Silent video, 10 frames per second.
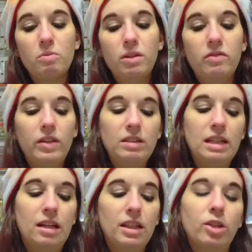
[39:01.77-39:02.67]
we found
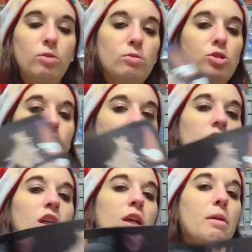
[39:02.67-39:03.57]
out like who she.
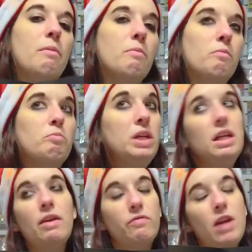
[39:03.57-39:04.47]
We
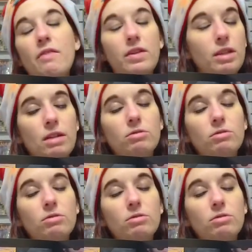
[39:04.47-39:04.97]
have not found out